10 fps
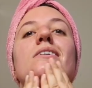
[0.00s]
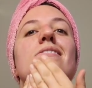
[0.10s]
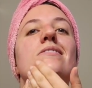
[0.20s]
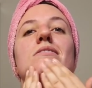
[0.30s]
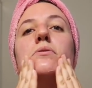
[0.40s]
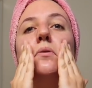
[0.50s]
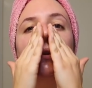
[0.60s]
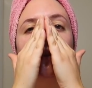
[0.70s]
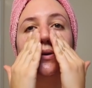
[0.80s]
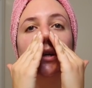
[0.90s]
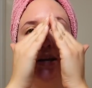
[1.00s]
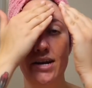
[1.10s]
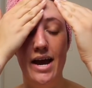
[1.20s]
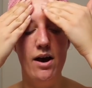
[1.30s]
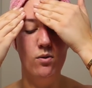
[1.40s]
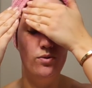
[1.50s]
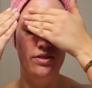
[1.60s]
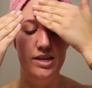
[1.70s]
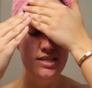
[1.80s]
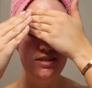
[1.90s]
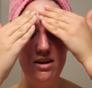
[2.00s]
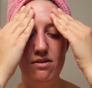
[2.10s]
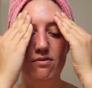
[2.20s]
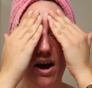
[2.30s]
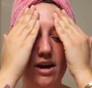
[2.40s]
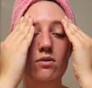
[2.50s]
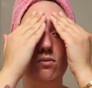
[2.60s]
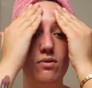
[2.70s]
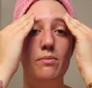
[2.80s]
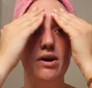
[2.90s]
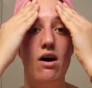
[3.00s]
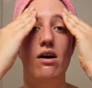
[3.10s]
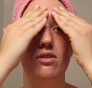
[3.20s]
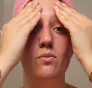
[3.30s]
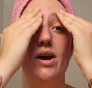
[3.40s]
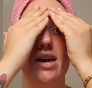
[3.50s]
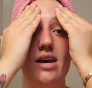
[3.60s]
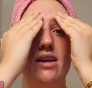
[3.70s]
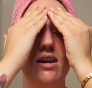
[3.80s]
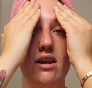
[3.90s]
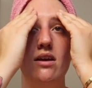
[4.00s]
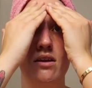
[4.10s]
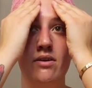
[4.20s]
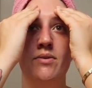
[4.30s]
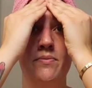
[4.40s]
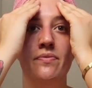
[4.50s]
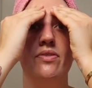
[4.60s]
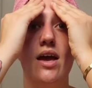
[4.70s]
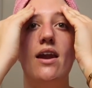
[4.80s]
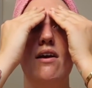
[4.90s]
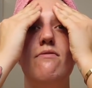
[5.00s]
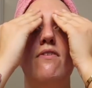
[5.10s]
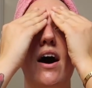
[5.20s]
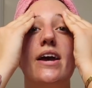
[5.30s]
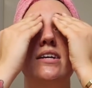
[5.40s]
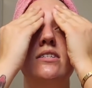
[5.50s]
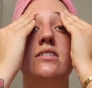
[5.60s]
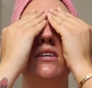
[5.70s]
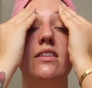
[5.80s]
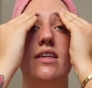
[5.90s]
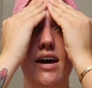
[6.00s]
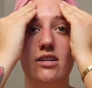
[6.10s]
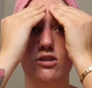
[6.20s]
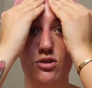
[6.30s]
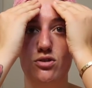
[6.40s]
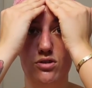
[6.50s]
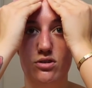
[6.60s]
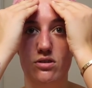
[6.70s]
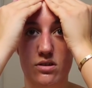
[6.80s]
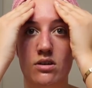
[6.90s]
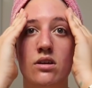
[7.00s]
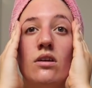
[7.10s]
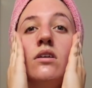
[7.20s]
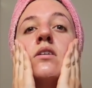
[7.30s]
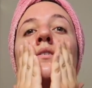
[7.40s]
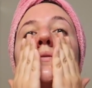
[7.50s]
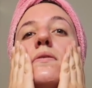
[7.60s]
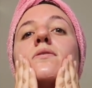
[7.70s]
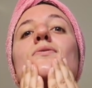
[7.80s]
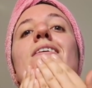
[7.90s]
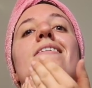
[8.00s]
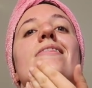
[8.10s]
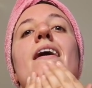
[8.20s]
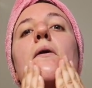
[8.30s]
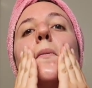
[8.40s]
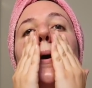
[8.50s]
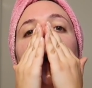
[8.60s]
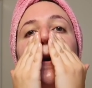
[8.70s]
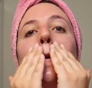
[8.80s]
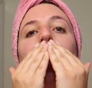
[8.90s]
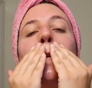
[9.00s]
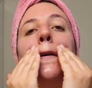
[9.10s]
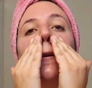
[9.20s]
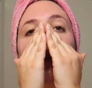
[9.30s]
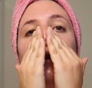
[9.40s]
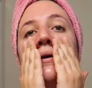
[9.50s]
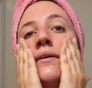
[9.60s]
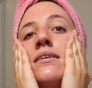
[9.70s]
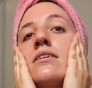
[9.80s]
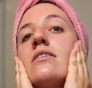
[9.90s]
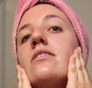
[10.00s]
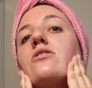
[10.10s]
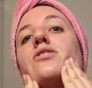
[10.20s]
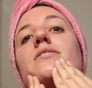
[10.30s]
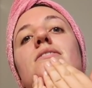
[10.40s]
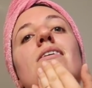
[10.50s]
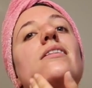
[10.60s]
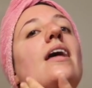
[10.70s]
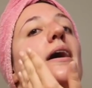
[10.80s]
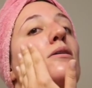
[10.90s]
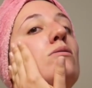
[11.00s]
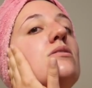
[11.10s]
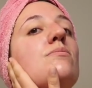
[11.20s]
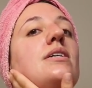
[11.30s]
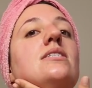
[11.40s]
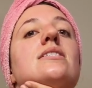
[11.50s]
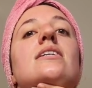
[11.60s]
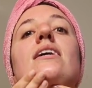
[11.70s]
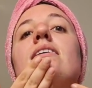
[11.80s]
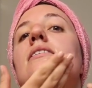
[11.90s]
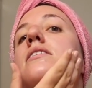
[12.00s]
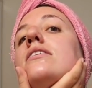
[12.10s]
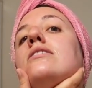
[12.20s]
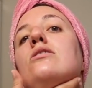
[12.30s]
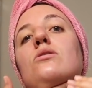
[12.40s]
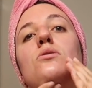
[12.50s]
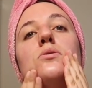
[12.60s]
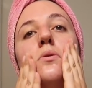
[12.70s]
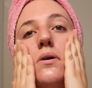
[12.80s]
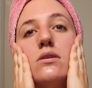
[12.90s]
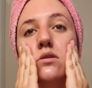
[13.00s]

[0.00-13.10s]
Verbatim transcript: it's still really weird. Now, with this stuff, I don't rub it all the way in. And I find that doing it that way just allows my skin to